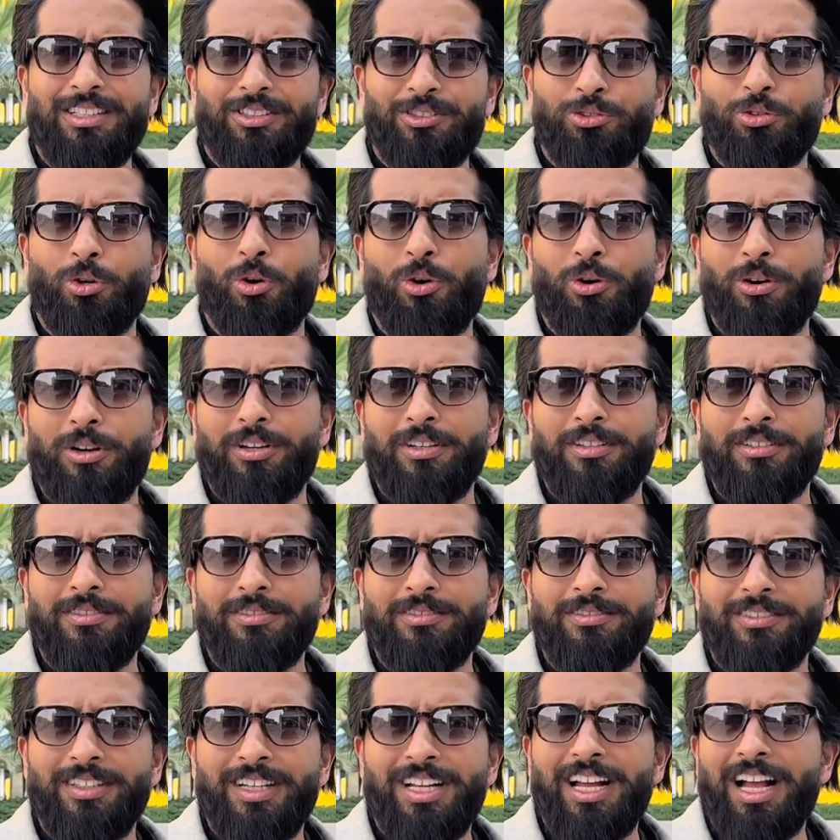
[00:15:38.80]
Thor.
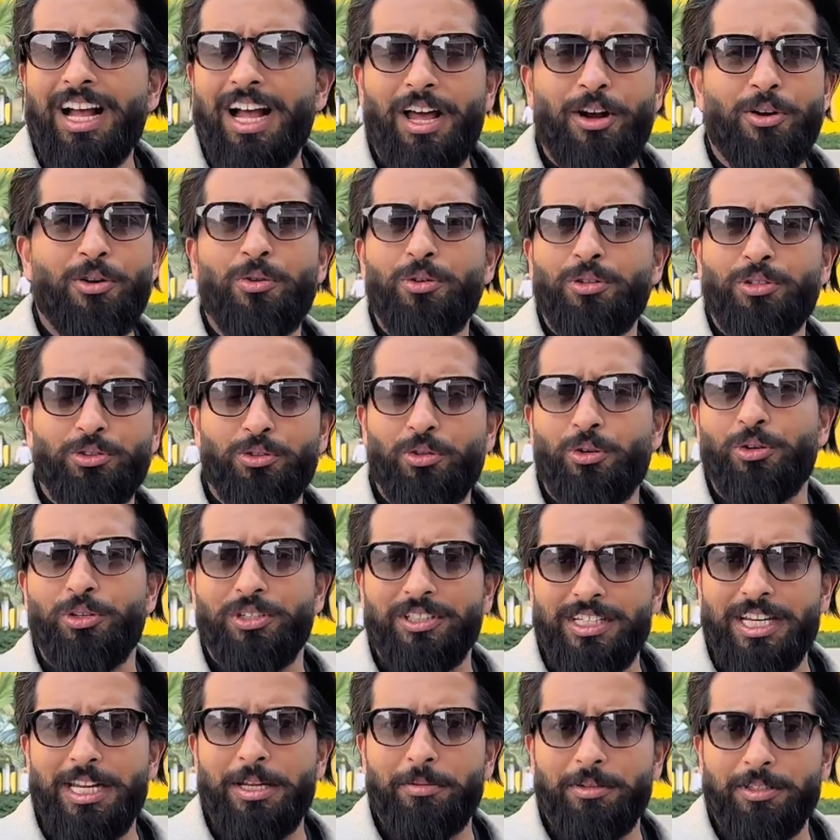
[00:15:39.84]
I don't know what
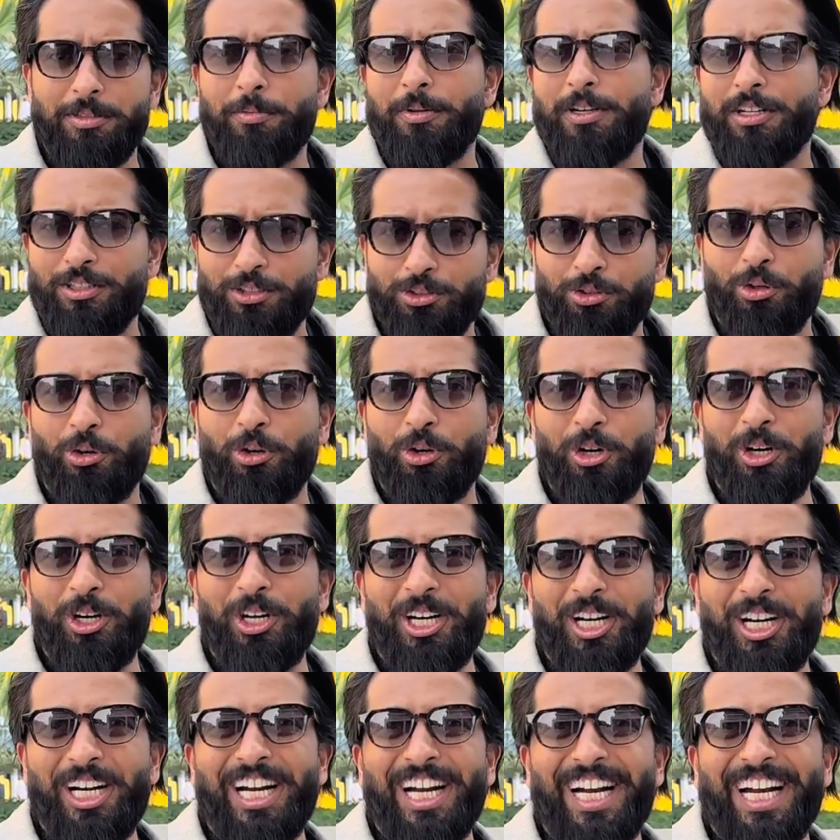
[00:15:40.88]
Thor's name is, but it's Thor.
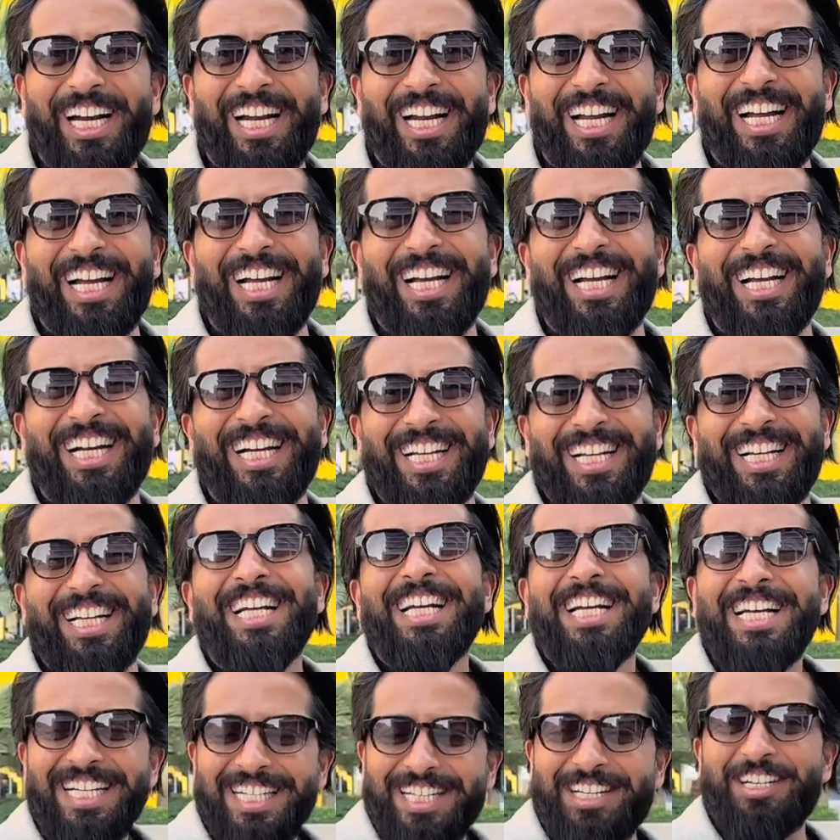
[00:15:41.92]

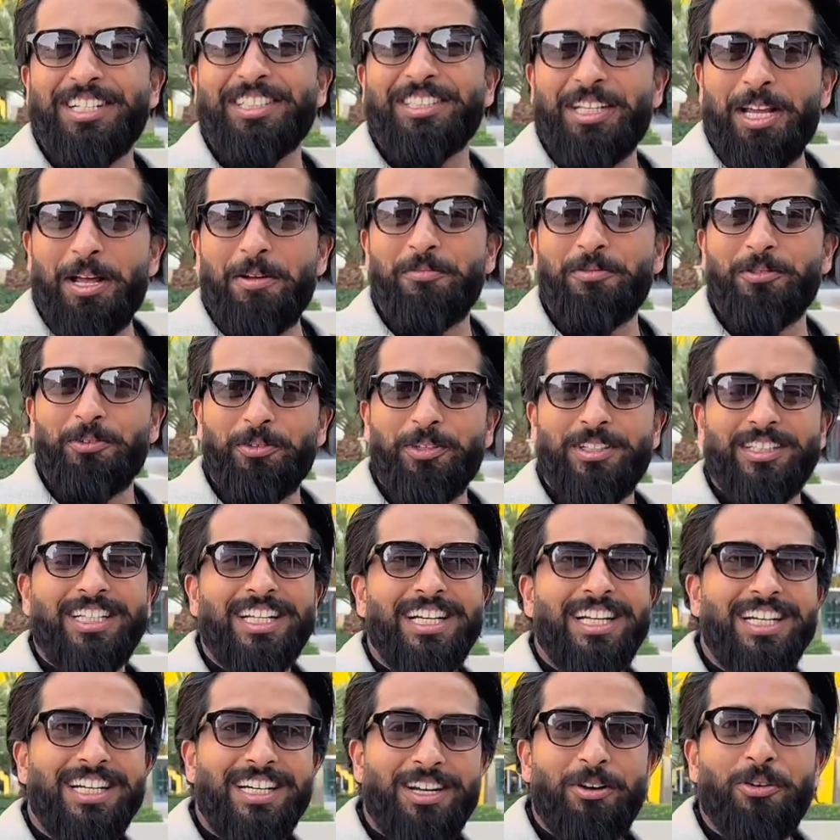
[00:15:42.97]
Chris Hemsworth.
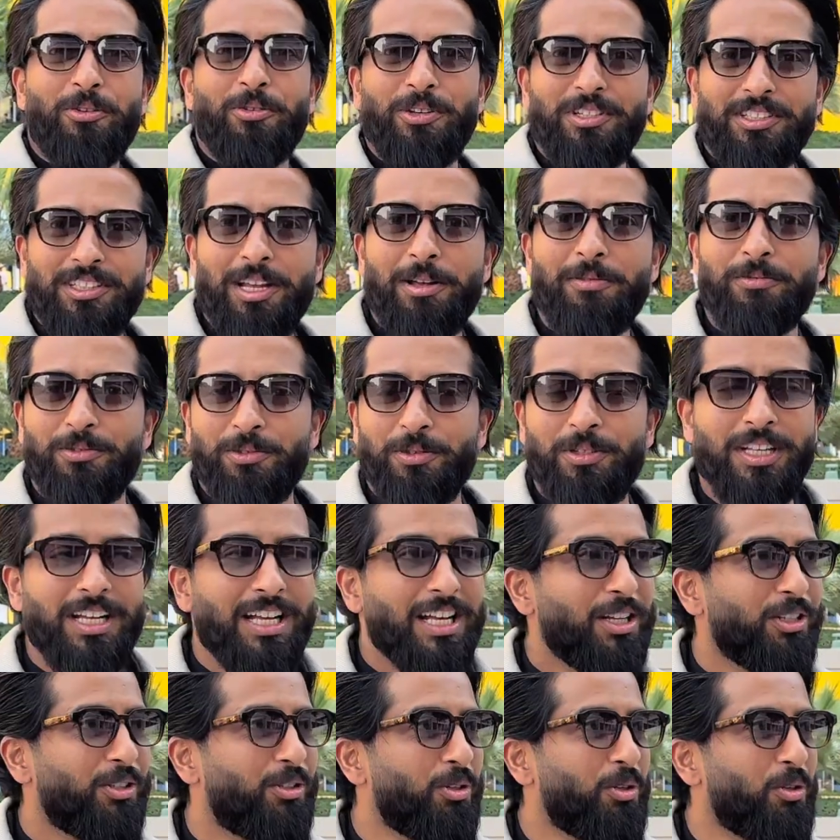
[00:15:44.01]
Now Chris Hemsworth.
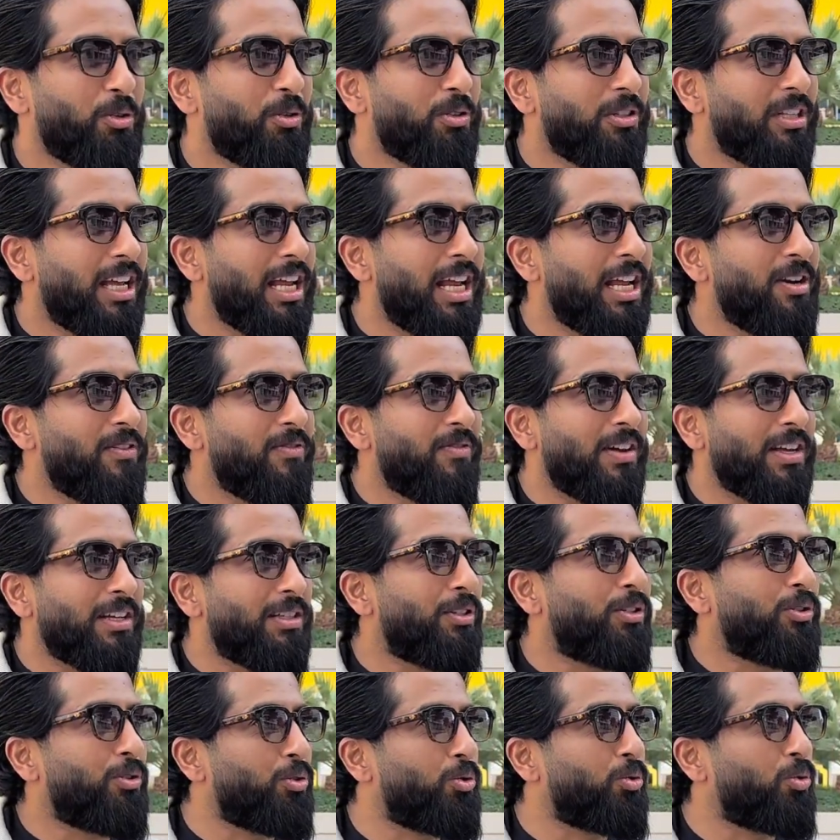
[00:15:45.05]
So they invest
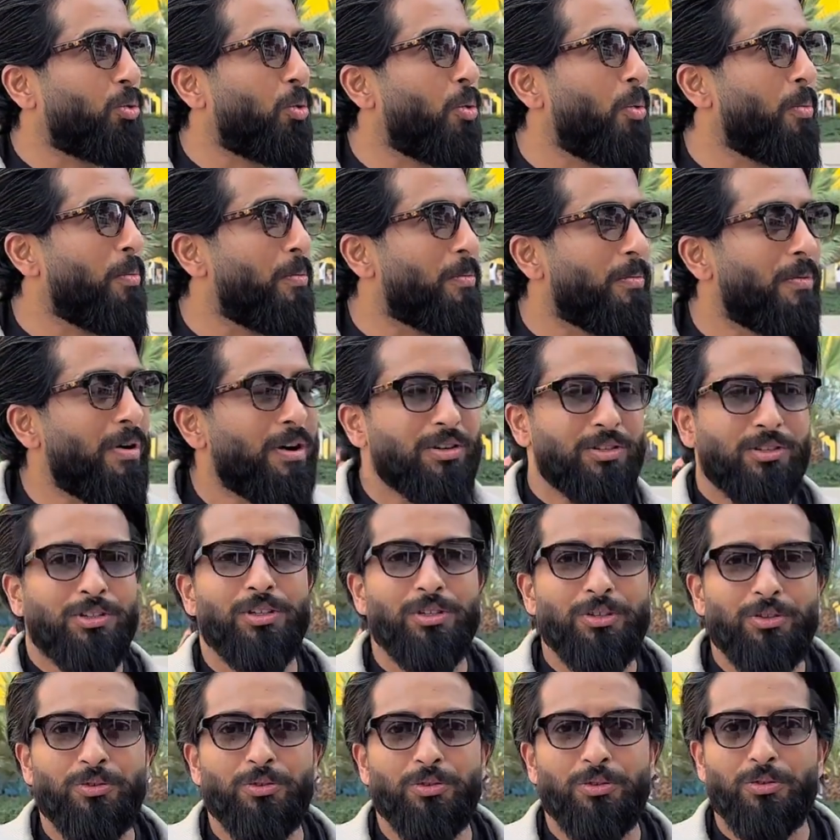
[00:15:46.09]
so much
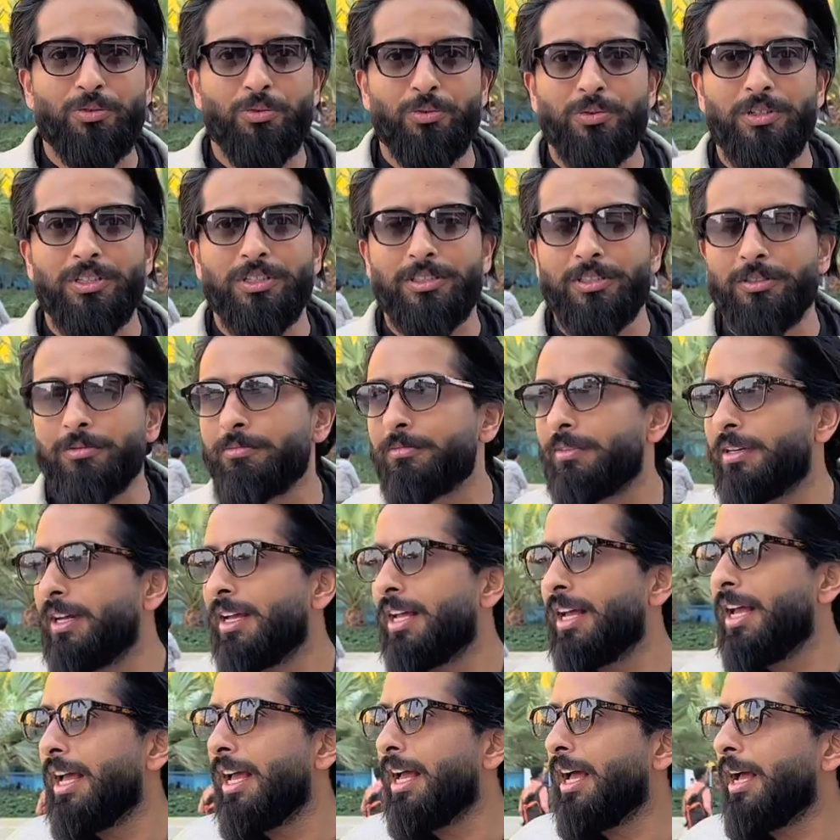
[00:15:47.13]
into the tourism,
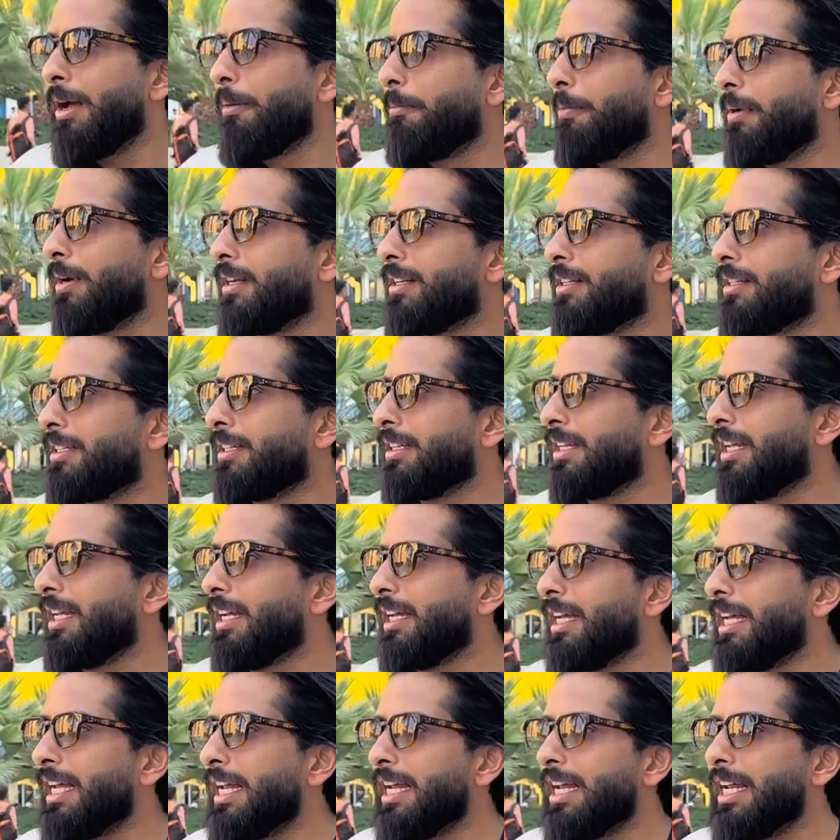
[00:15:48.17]
but
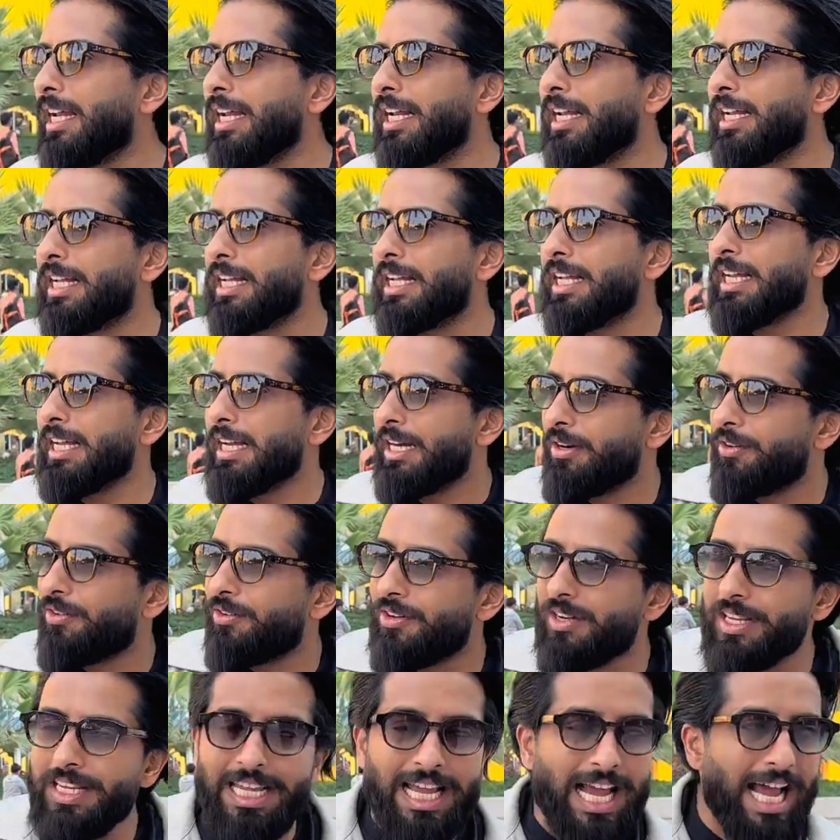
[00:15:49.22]

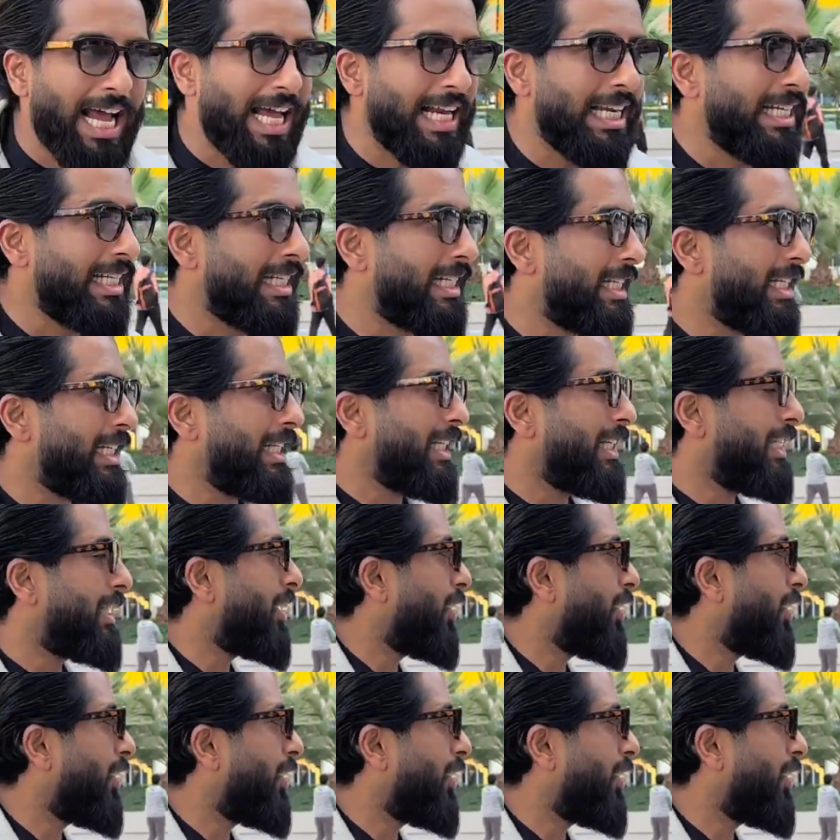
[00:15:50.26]
reality